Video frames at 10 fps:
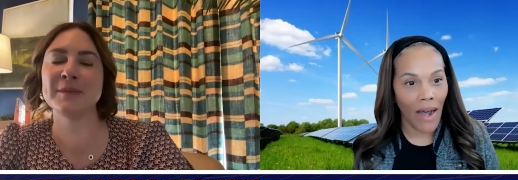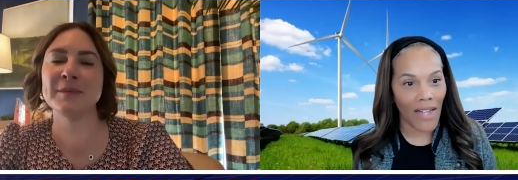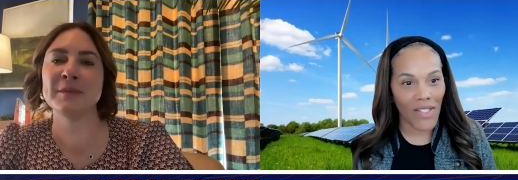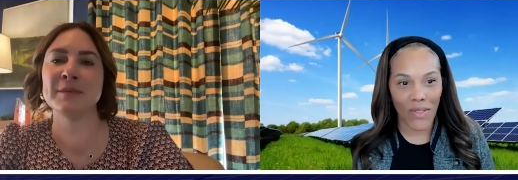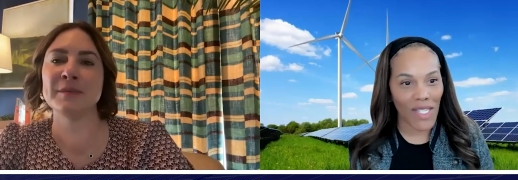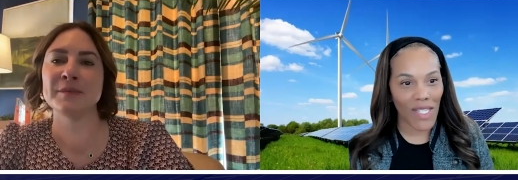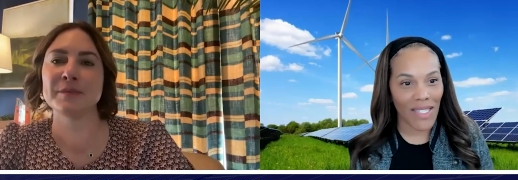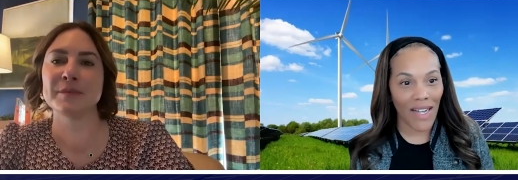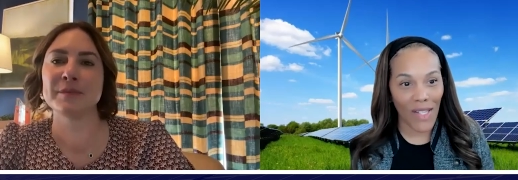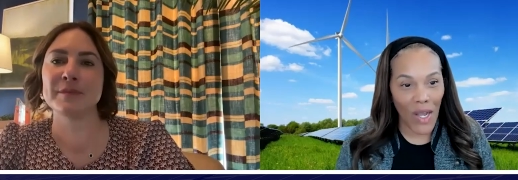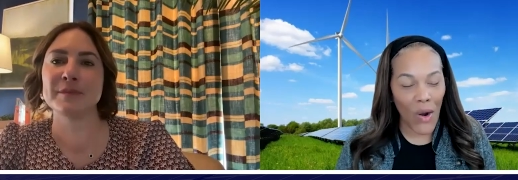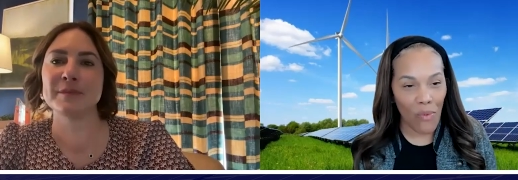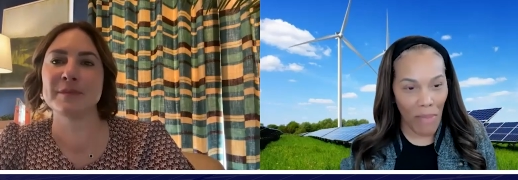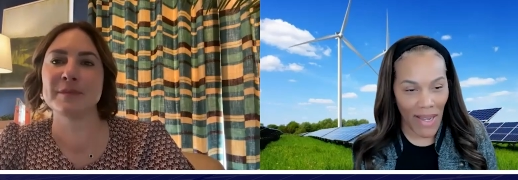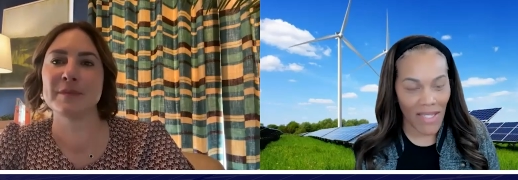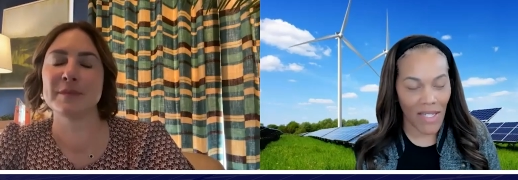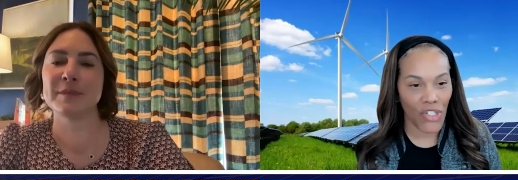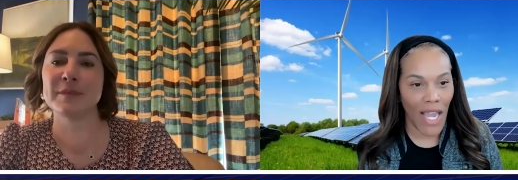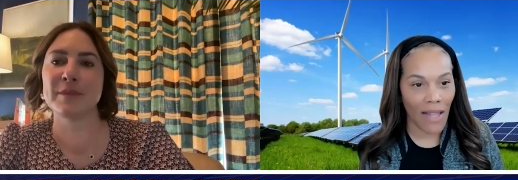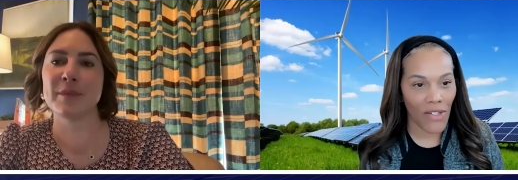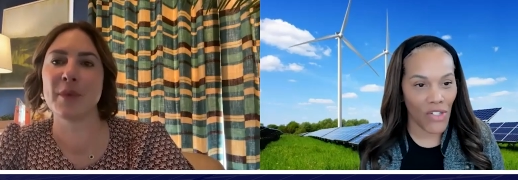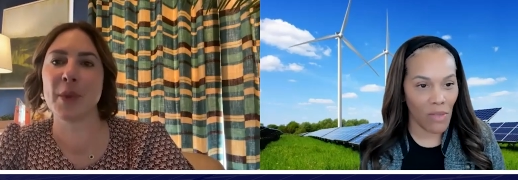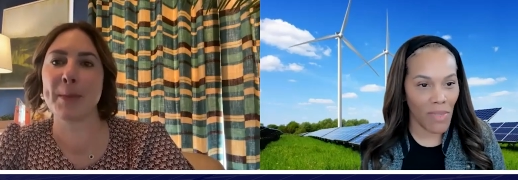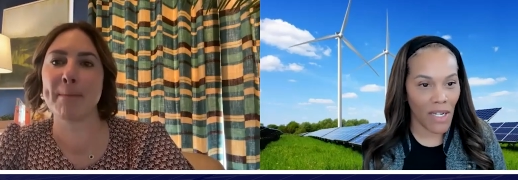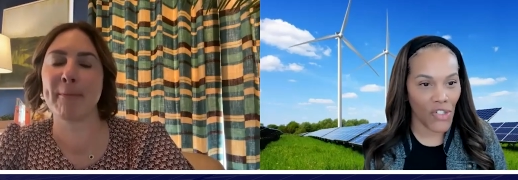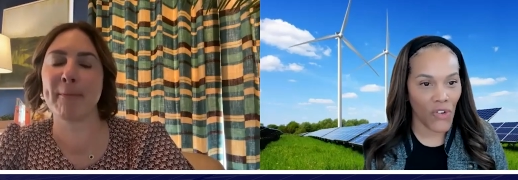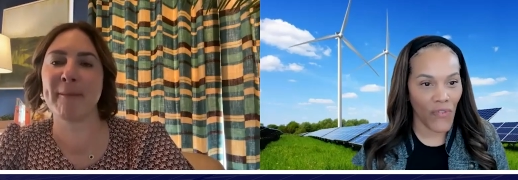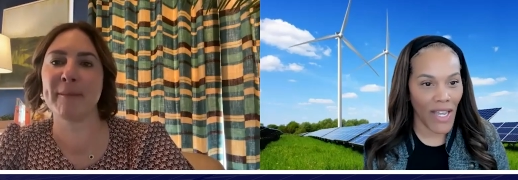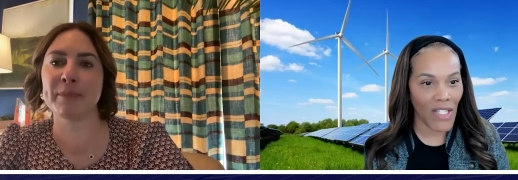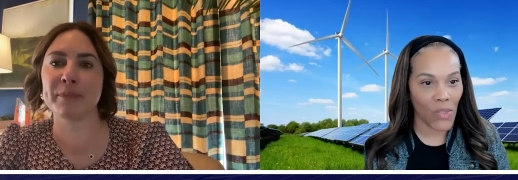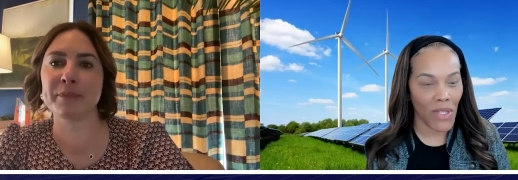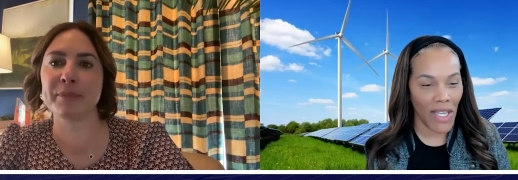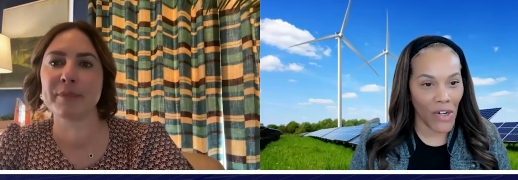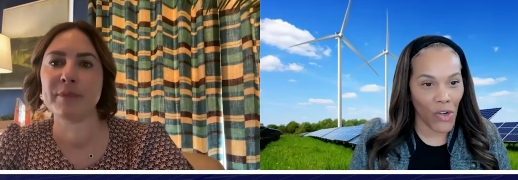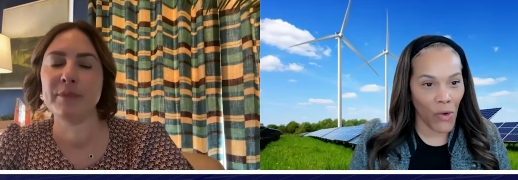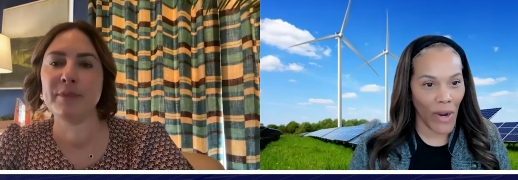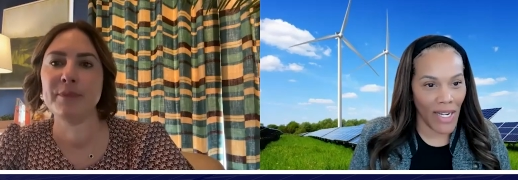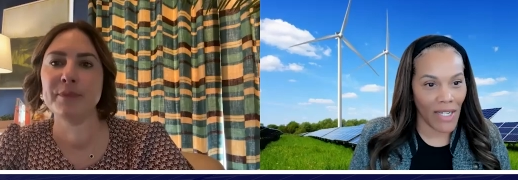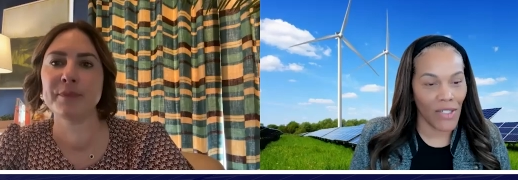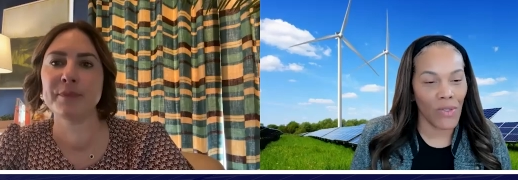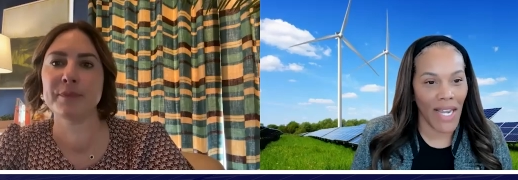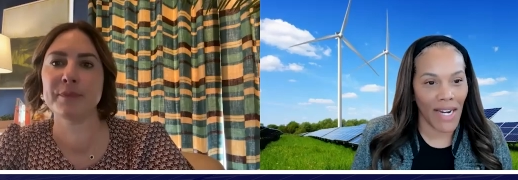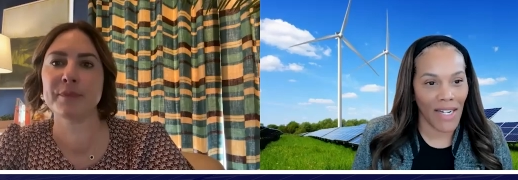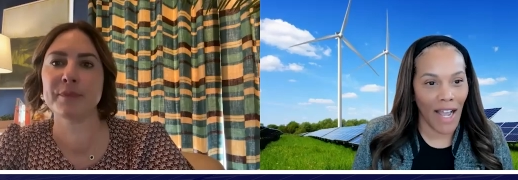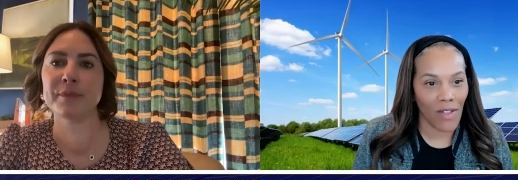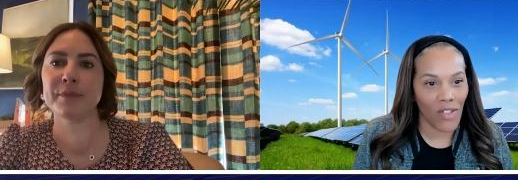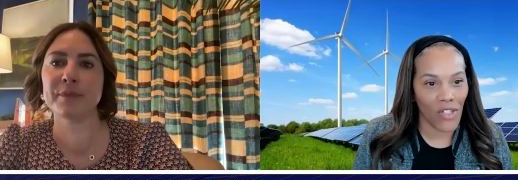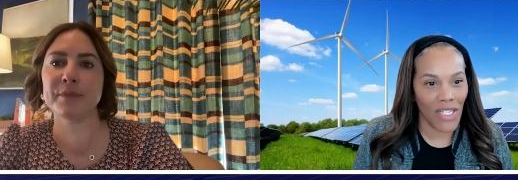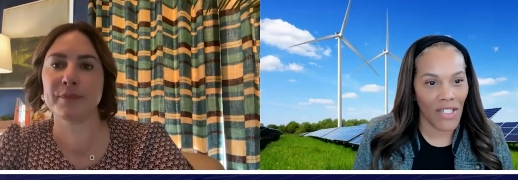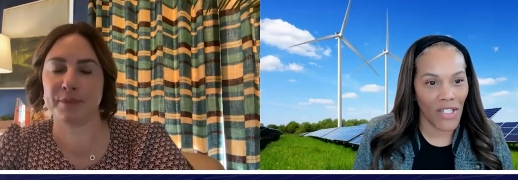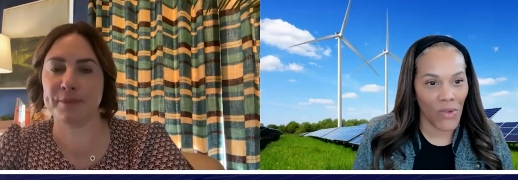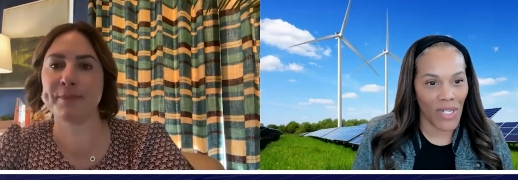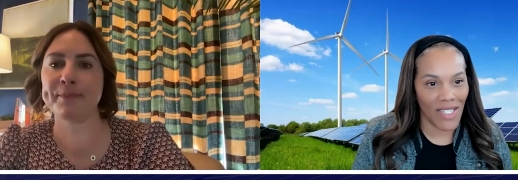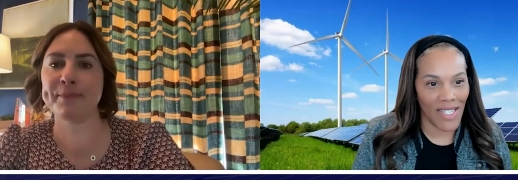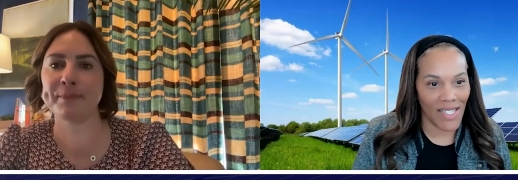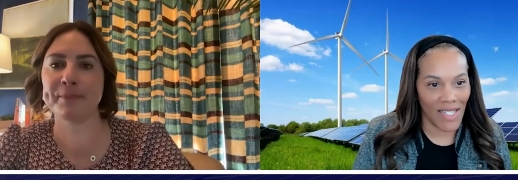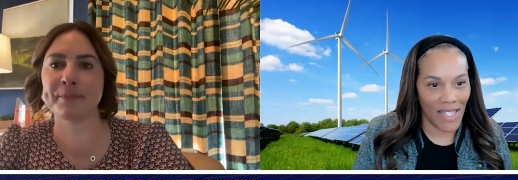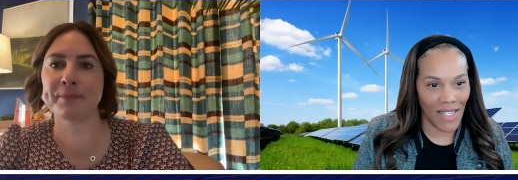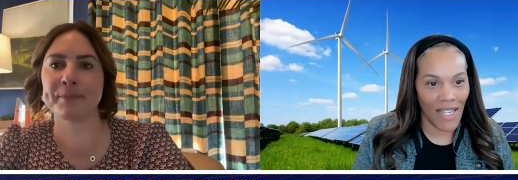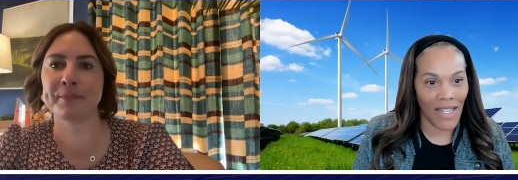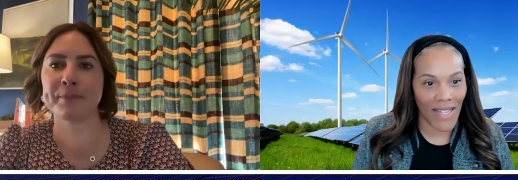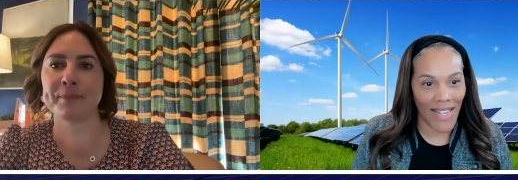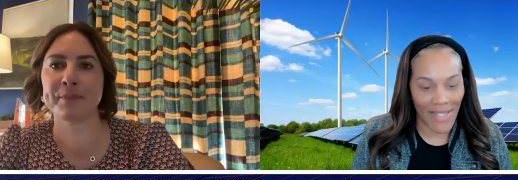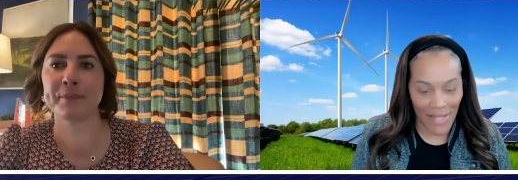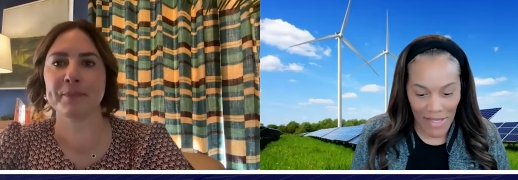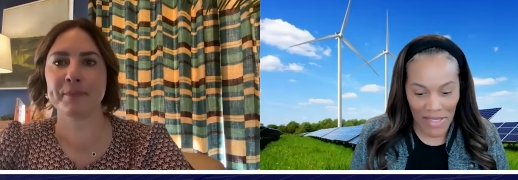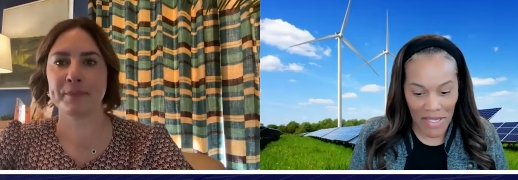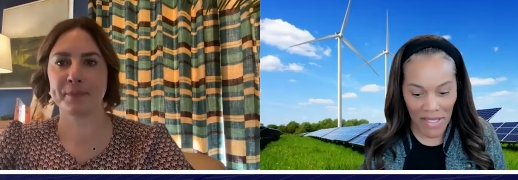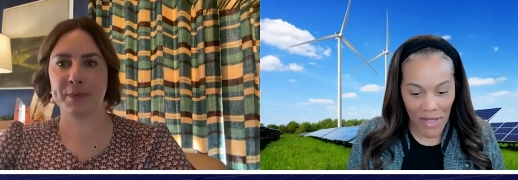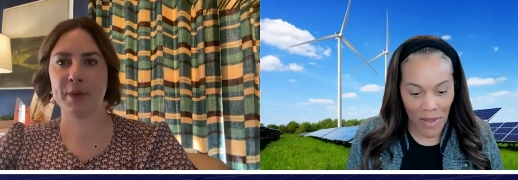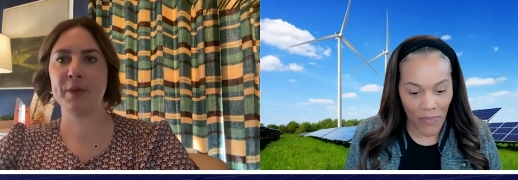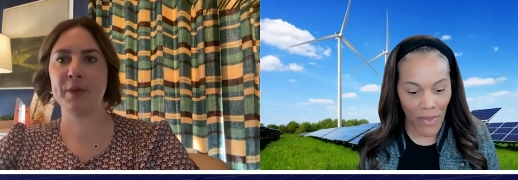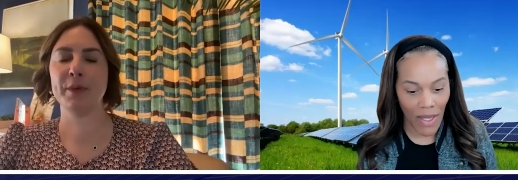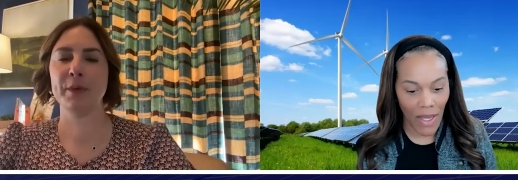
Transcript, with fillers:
Speaker 1: Uh, so this alone makes it challenging because you're faced with integrating a new technology into an mm-hmm. existing legacy system.